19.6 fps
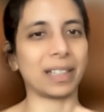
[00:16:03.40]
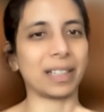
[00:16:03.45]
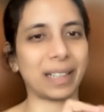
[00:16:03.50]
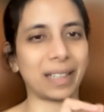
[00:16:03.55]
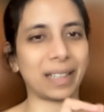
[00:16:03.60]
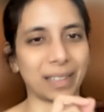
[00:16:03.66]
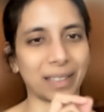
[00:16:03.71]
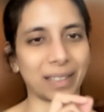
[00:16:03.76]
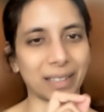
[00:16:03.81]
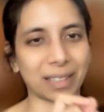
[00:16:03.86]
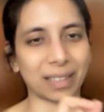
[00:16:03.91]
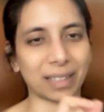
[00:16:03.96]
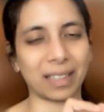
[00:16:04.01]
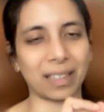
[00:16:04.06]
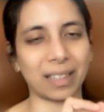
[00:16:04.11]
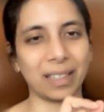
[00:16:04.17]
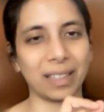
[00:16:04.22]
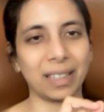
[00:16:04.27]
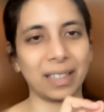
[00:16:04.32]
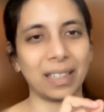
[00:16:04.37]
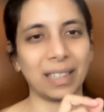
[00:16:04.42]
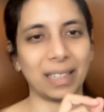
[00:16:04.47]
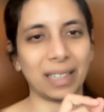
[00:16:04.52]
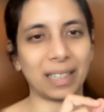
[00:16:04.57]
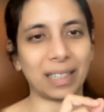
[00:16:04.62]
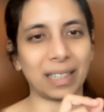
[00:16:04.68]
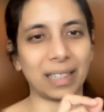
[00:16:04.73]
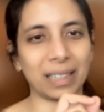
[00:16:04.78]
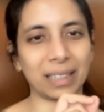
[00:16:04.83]

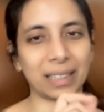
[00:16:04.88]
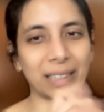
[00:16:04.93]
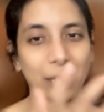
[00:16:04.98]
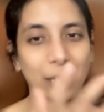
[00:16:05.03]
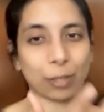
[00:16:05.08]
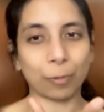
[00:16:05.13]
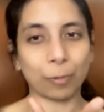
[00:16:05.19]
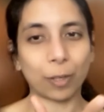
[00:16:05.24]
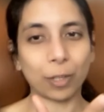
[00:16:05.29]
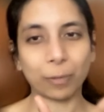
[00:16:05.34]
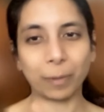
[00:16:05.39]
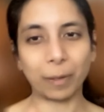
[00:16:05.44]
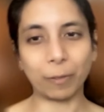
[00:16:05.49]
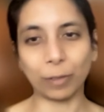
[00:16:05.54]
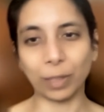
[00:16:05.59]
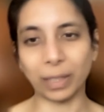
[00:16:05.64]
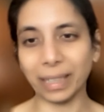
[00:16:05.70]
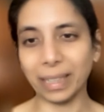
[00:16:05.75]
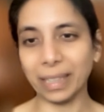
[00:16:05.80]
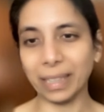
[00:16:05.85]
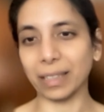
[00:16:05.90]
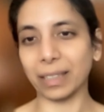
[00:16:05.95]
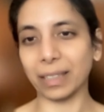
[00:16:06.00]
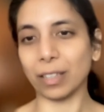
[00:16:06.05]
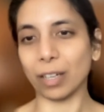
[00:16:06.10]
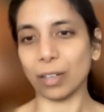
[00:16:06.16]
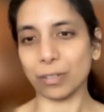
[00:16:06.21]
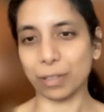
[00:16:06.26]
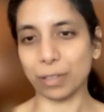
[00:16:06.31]
and that's what we would need in
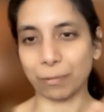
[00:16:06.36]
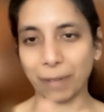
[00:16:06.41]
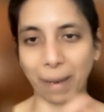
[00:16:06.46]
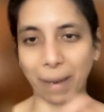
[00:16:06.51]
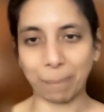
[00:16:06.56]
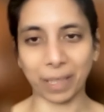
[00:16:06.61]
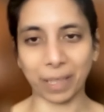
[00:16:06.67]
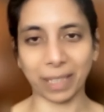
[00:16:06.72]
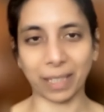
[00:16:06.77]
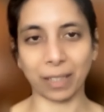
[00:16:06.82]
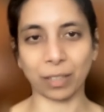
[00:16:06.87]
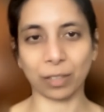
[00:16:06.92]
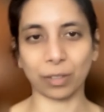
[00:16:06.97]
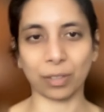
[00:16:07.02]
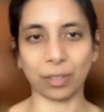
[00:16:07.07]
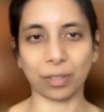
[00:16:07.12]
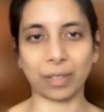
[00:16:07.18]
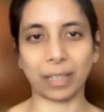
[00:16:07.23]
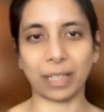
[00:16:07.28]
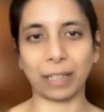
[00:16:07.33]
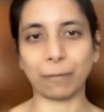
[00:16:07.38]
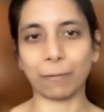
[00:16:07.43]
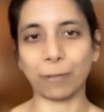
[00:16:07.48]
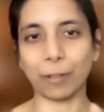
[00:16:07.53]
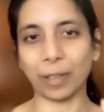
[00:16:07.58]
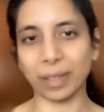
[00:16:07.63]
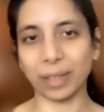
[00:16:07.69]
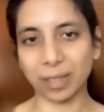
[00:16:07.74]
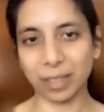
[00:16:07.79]
lots of applications, right?
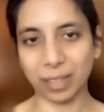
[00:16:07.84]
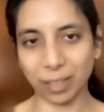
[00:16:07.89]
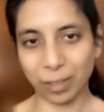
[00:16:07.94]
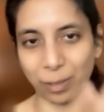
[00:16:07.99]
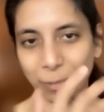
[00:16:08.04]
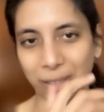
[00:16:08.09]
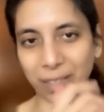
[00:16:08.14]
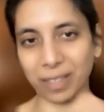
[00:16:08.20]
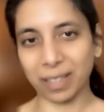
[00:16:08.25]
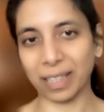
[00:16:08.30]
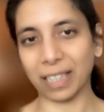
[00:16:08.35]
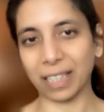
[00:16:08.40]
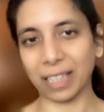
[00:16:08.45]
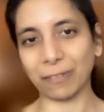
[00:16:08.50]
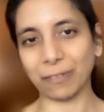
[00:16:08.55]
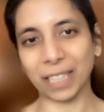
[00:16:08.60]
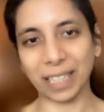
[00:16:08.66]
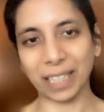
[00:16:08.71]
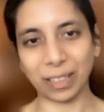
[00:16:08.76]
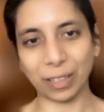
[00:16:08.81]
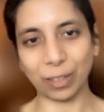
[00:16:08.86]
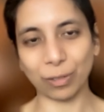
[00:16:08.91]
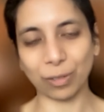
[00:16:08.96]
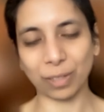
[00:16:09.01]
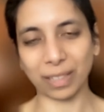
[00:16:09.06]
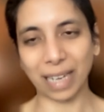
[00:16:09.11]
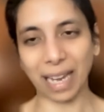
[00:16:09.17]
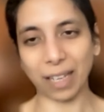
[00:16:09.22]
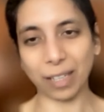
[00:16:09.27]
For instance, we are saying we can use
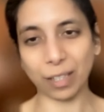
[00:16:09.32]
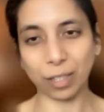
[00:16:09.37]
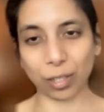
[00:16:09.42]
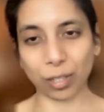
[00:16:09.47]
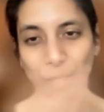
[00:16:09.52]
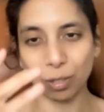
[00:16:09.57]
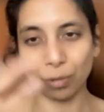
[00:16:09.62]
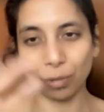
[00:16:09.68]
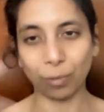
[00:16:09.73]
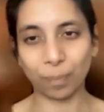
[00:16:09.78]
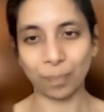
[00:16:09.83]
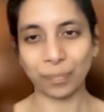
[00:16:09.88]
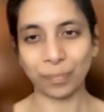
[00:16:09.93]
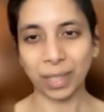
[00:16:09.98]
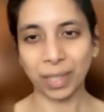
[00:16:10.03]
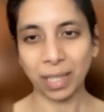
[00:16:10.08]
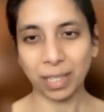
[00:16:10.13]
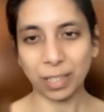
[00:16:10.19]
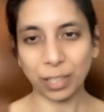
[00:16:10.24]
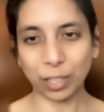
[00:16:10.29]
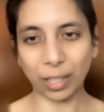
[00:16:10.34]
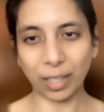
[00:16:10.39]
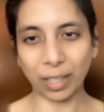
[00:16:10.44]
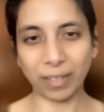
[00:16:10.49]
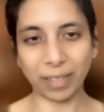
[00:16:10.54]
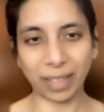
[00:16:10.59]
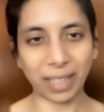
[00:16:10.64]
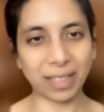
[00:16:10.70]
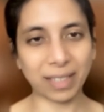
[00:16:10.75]
GANs to
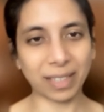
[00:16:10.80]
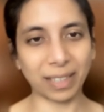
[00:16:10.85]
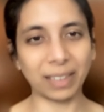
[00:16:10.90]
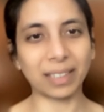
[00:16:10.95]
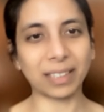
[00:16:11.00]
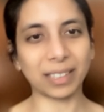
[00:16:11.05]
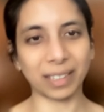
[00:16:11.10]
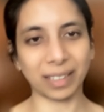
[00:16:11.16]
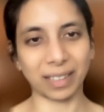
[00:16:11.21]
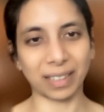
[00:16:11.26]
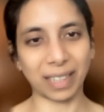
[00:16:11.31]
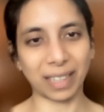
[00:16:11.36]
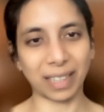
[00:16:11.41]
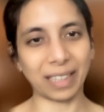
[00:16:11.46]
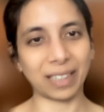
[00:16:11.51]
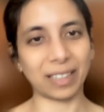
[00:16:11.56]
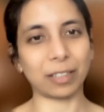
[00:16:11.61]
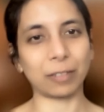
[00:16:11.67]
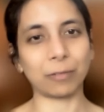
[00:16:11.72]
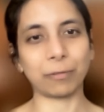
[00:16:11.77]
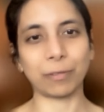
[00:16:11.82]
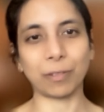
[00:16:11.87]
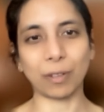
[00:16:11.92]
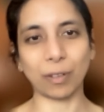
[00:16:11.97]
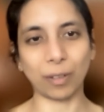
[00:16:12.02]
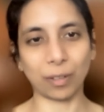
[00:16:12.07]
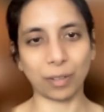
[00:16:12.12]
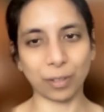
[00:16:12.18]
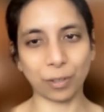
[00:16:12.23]
generate synthetic data
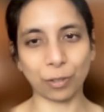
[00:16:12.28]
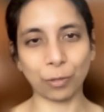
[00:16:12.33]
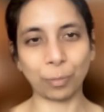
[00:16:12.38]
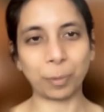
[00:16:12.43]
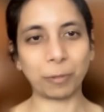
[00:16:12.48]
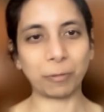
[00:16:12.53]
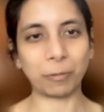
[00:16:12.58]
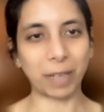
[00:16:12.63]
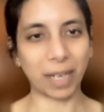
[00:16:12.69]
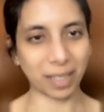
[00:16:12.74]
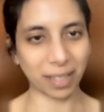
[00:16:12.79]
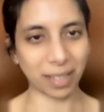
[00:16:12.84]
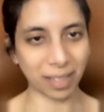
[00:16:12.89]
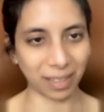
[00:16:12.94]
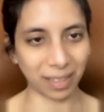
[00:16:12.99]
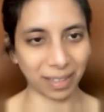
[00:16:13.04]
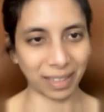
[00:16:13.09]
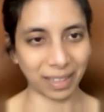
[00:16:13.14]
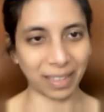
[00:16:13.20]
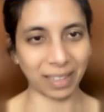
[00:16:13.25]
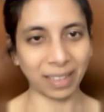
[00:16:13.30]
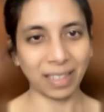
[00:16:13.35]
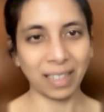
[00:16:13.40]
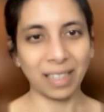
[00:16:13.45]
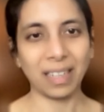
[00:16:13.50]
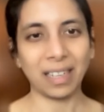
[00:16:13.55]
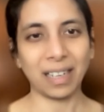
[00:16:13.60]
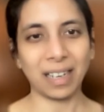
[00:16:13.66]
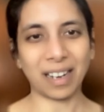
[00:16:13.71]
for supervised learning.
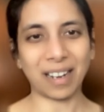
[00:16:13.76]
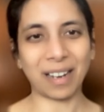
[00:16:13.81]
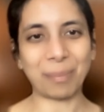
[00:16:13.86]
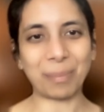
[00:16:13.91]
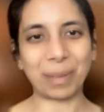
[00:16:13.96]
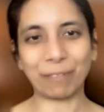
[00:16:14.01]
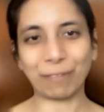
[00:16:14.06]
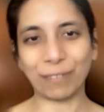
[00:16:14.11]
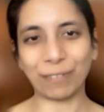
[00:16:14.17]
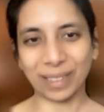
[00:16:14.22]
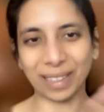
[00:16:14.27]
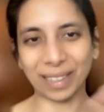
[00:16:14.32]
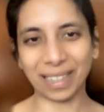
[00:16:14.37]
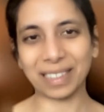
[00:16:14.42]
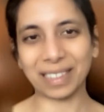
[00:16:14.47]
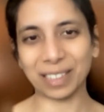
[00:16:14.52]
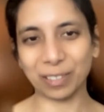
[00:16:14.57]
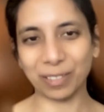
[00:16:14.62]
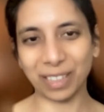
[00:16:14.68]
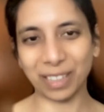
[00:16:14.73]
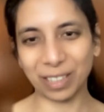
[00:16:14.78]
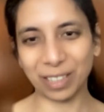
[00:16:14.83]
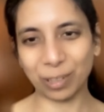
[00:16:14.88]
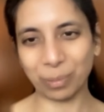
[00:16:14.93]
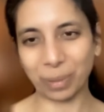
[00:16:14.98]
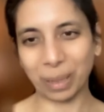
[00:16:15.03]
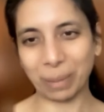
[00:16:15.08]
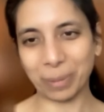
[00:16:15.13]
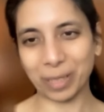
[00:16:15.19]
But for that, you need
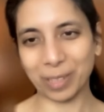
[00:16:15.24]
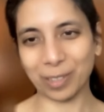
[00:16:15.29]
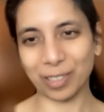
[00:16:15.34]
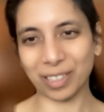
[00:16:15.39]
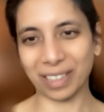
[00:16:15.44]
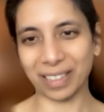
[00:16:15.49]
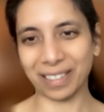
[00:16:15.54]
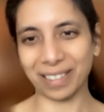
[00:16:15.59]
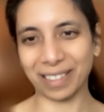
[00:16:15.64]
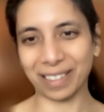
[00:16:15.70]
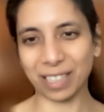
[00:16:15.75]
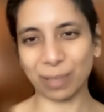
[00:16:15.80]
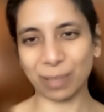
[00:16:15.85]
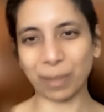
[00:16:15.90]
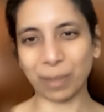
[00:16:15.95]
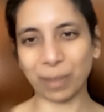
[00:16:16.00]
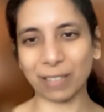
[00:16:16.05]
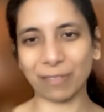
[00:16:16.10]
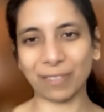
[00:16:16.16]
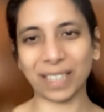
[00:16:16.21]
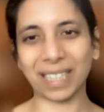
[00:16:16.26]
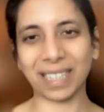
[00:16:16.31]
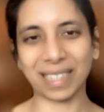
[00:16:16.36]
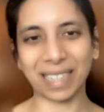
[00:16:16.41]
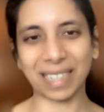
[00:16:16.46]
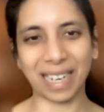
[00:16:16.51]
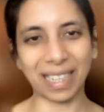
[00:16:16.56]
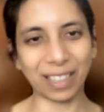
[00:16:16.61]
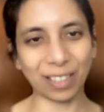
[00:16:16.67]
to be able to generate specific
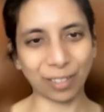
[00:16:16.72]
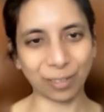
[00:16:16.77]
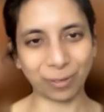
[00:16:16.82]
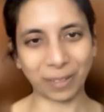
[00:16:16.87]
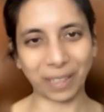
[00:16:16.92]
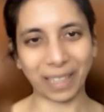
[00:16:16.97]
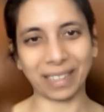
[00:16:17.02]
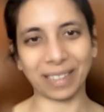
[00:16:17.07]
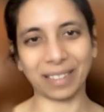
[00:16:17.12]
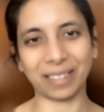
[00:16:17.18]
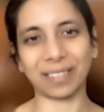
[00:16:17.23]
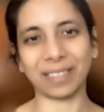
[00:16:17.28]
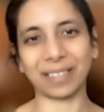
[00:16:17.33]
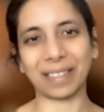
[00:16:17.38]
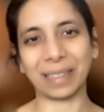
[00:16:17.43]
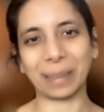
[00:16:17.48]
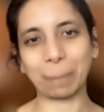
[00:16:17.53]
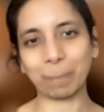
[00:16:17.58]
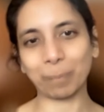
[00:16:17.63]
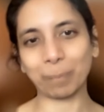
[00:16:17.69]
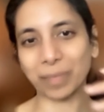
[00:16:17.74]
kinds of data, right?